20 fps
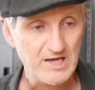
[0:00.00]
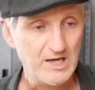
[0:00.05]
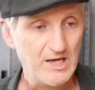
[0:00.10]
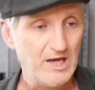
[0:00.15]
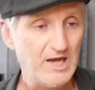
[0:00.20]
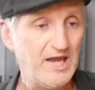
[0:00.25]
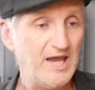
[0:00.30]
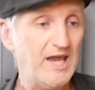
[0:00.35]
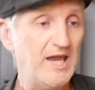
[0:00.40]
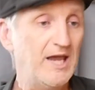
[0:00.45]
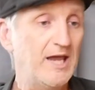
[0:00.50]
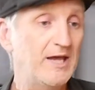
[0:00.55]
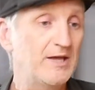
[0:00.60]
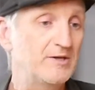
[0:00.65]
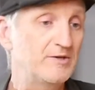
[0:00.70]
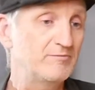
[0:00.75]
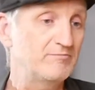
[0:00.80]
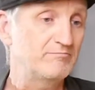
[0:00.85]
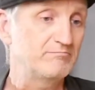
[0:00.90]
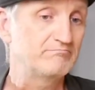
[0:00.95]

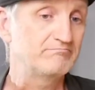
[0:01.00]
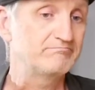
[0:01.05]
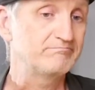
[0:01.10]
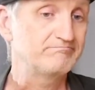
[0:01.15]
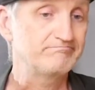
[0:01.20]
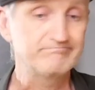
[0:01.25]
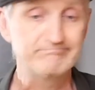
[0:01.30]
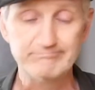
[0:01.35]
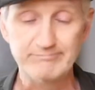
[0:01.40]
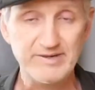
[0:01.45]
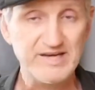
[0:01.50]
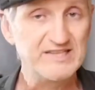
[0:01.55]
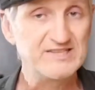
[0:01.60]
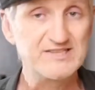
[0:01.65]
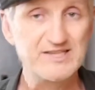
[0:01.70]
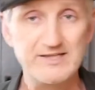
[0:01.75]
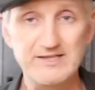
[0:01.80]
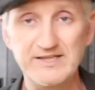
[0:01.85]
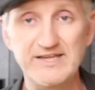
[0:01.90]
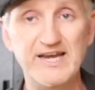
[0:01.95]
and
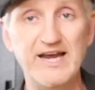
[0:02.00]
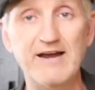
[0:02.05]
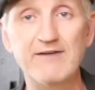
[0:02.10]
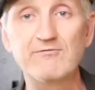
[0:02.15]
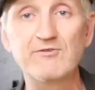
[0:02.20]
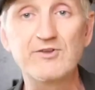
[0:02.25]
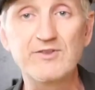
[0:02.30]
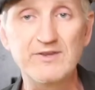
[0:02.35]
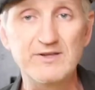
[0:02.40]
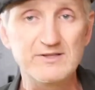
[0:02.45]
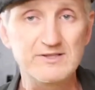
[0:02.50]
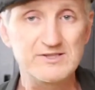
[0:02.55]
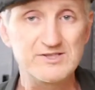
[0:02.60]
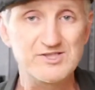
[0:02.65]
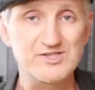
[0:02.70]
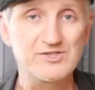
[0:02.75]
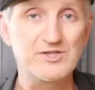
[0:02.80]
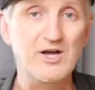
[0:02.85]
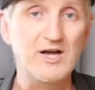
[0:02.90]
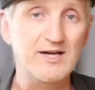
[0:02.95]
basically everything that's
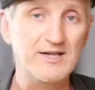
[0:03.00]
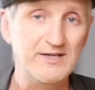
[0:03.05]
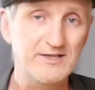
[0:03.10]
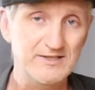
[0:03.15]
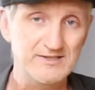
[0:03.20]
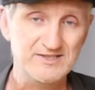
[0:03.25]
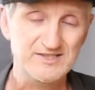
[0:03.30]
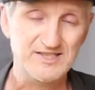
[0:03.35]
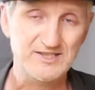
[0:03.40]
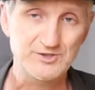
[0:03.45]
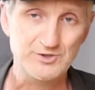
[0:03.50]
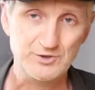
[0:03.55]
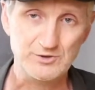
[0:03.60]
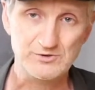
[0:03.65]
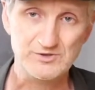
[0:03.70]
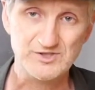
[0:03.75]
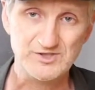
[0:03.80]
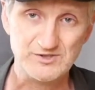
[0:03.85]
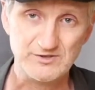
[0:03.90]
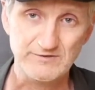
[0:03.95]
not an essential
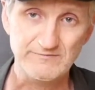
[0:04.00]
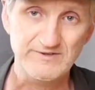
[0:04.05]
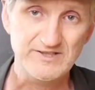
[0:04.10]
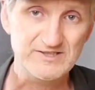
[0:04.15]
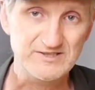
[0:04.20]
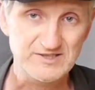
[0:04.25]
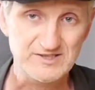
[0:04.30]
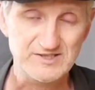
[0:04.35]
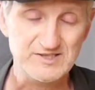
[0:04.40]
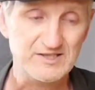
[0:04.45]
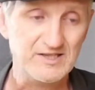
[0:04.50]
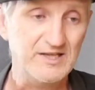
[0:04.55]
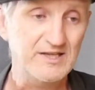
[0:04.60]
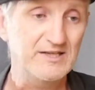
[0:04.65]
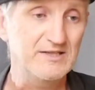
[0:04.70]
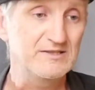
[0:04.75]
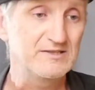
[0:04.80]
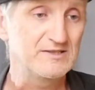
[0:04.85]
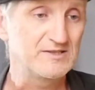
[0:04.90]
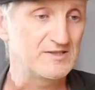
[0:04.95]
service
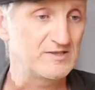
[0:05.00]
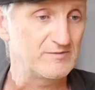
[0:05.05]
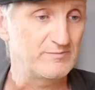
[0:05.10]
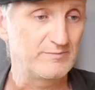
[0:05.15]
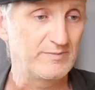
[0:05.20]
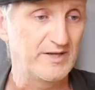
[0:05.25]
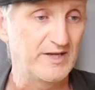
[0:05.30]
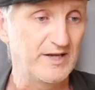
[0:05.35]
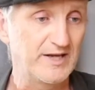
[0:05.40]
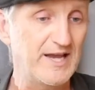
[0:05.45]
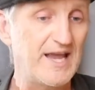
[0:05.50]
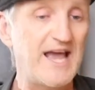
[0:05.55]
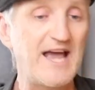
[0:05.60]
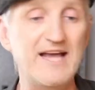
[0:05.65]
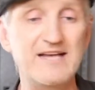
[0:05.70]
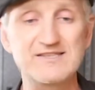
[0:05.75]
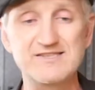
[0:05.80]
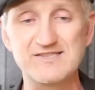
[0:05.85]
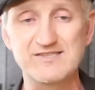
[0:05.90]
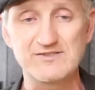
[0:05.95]
is being
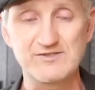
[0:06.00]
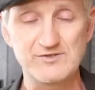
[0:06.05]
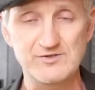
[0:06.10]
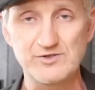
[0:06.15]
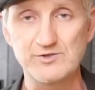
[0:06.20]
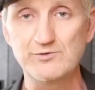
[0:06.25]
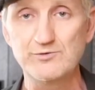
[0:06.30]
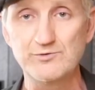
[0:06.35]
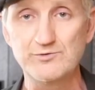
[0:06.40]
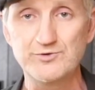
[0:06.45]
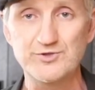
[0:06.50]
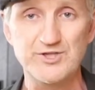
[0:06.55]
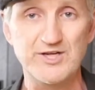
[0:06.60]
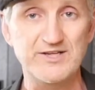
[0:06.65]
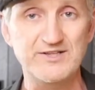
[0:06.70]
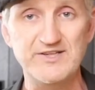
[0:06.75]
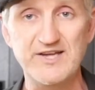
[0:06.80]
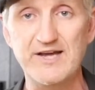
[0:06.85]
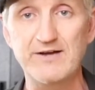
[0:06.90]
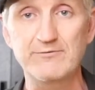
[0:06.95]
asked to
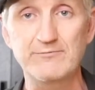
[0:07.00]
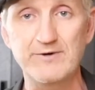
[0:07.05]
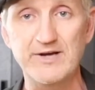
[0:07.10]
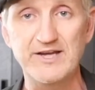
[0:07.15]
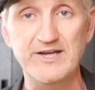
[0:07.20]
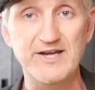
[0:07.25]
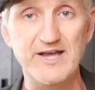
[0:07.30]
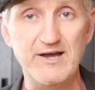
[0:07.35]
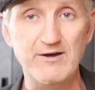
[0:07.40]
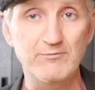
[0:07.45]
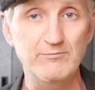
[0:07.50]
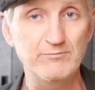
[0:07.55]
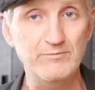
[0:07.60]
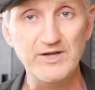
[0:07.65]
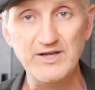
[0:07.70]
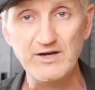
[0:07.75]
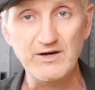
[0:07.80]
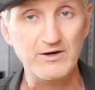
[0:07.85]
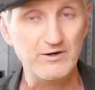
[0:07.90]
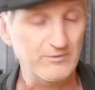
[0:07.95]
shut down right now.
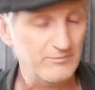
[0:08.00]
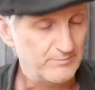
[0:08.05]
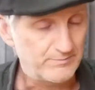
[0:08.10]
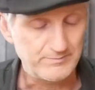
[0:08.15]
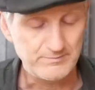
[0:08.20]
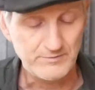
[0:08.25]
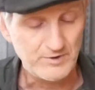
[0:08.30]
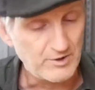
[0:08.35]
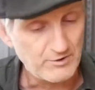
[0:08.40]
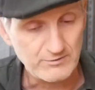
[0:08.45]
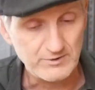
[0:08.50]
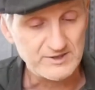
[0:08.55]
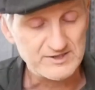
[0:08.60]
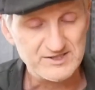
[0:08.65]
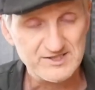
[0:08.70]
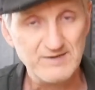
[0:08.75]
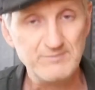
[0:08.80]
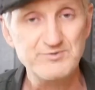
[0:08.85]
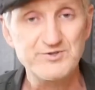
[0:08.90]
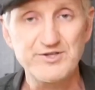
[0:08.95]
We are no
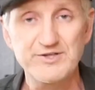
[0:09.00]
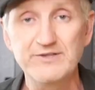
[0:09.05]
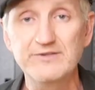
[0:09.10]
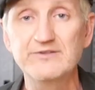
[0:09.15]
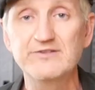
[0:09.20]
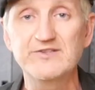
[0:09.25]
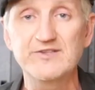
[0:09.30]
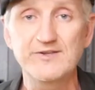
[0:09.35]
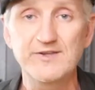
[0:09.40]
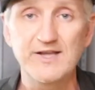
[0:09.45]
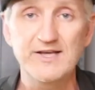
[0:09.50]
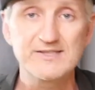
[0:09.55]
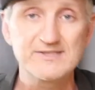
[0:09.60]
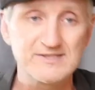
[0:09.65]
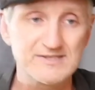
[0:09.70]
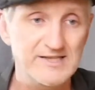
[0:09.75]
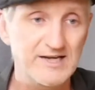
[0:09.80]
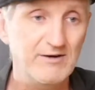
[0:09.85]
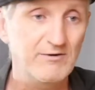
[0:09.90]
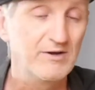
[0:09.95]
exception to
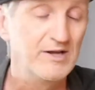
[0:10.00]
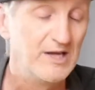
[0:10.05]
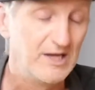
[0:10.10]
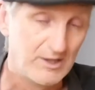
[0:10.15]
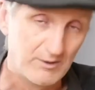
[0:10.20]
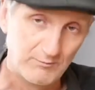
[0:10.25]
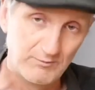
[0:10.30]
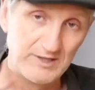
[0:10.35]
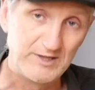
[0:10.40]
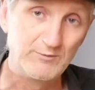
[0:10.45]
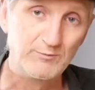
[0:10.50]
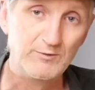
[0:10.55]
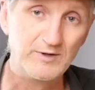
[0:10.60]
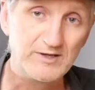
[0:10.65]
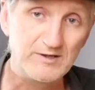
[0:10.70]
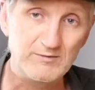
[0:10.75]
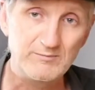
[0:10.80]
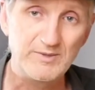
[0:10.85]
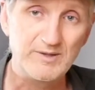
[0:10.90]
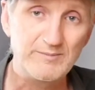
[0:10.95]
this. Now, we
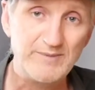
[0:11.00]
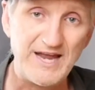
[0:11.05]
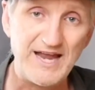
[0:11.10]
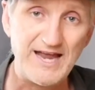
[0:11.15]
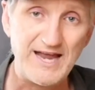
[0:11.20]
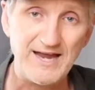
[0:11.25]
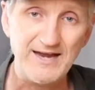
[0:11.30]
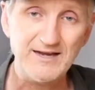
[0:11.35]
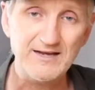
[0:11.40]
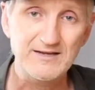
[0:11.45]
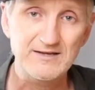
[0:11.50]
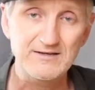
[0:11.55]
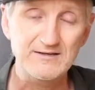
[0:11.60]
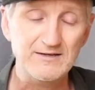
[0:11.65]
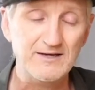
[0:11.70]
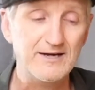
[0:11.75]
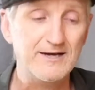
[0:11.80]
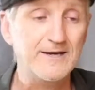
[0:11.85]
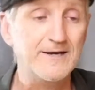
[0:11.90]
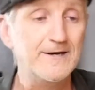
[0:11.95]
will be back,
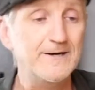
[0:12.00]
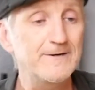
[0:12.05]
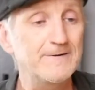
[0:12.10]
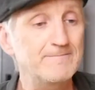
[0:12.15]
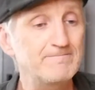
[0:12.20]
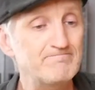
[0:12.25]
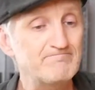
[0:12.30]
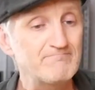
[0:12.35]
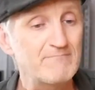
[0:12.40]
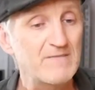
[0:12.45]
and